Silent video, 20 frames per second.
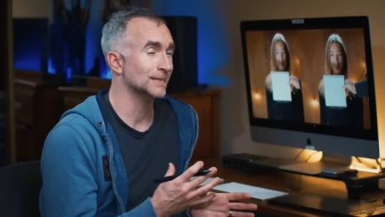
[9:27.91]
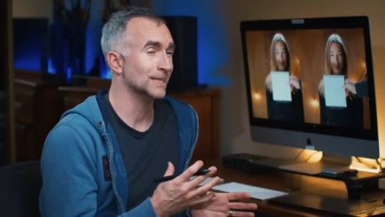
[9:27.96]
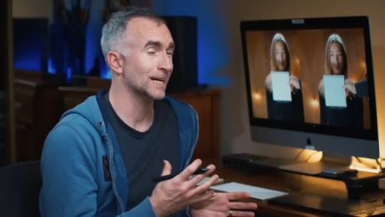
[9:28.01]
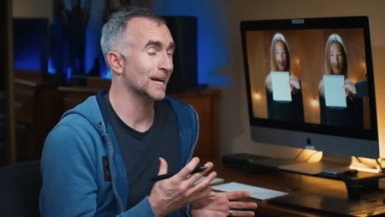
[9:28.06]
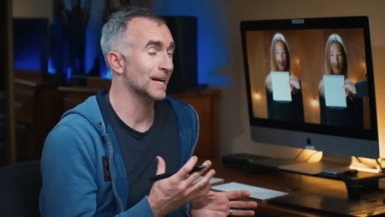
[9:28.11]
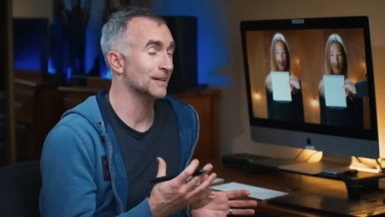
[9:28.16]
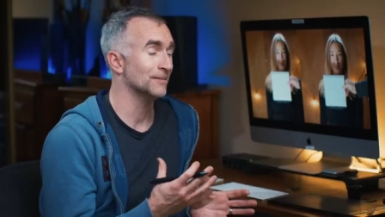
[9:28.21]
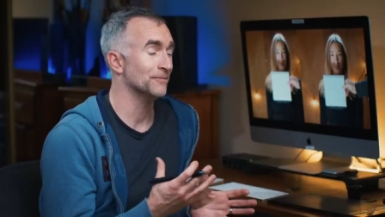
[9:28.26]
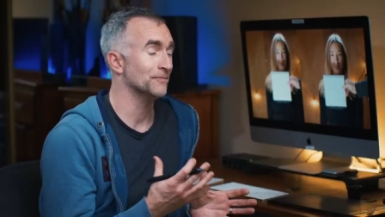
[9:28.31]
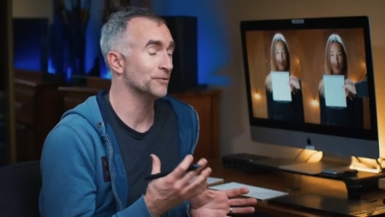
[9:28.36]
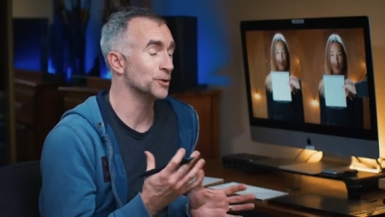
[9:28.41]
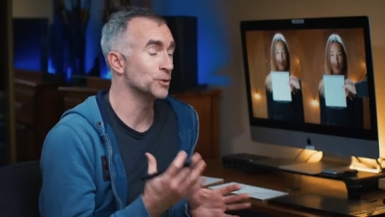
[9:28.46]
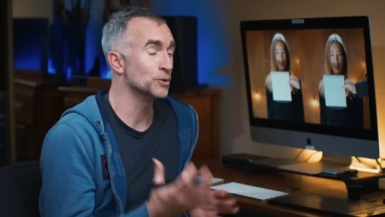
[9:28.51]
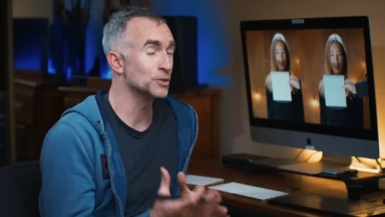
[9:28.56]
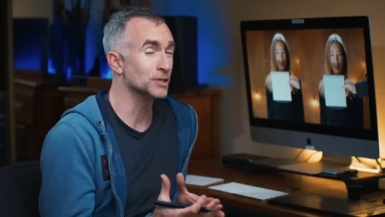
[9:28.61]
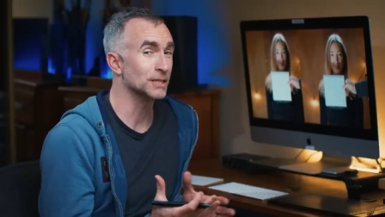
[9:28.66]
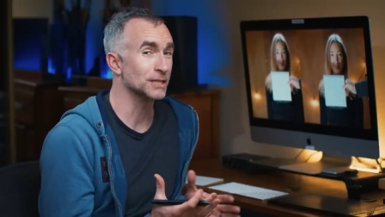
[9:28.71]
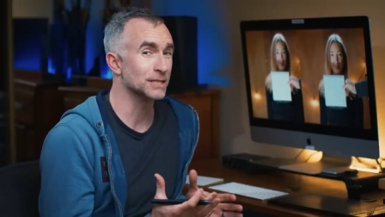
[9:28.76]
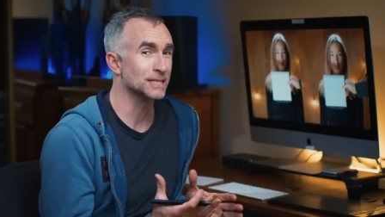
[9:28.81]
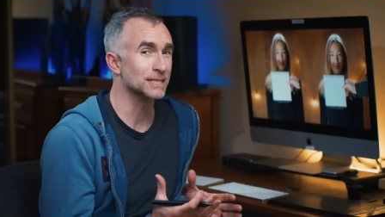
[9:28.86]
kind of
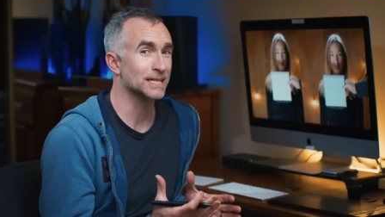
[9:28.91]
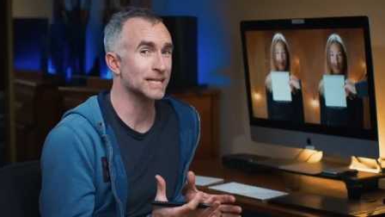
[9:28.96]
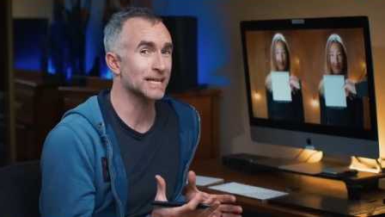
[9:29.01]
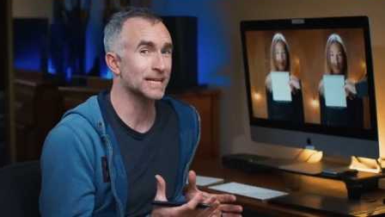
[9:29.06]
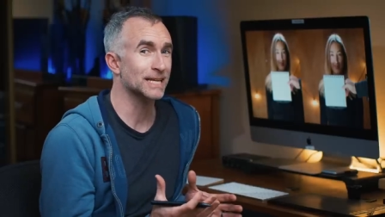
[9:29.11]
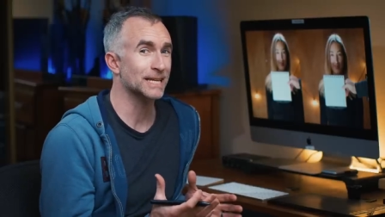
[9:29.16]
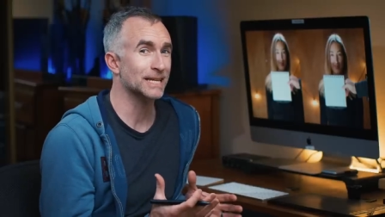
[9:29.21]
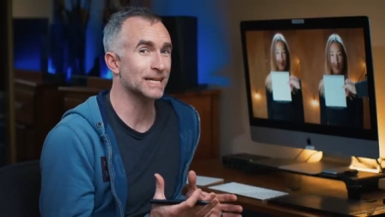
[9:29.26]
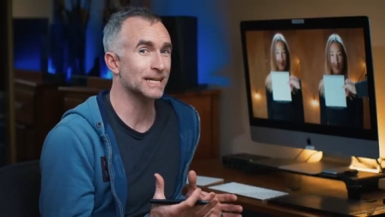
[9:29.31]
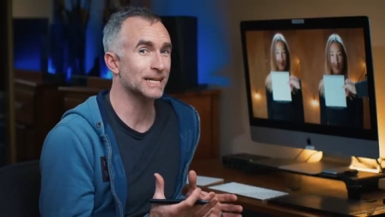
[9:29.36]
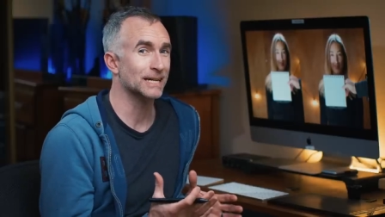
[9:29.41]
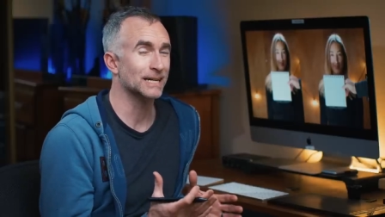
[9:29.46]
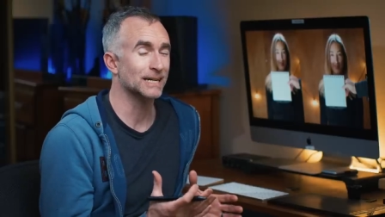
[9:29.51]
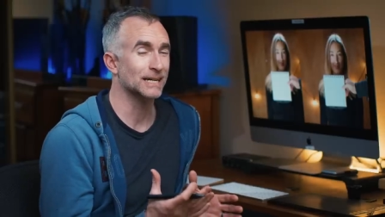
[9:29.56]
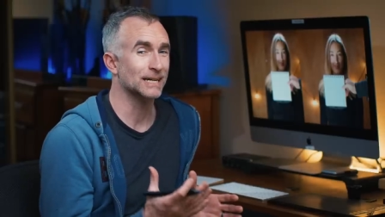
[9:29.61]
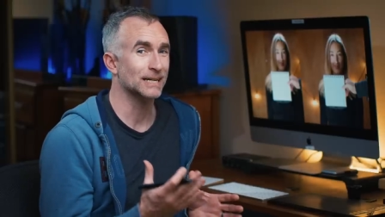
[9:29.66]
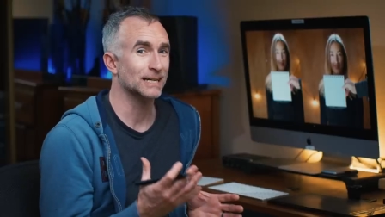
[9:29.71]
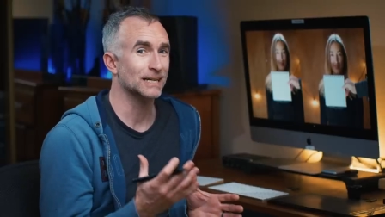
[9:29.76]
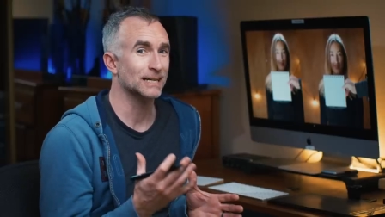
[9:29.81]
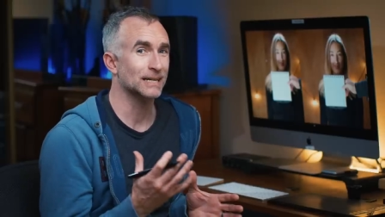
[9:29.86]
useless the
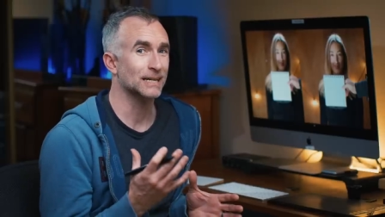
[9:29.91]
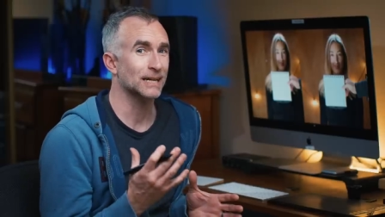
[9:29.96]
uh,